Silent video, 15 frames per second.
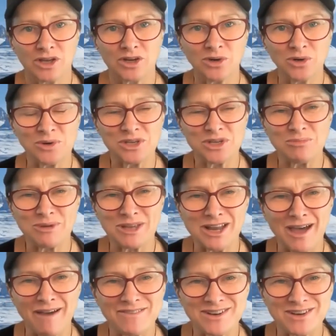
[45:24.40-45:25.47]
cool. You'll be
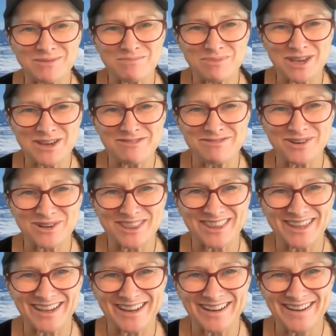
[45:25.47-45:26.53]
loving your Bigfoot
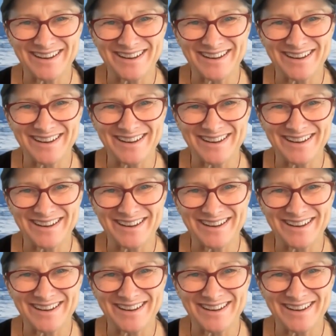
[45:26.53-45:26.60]
then.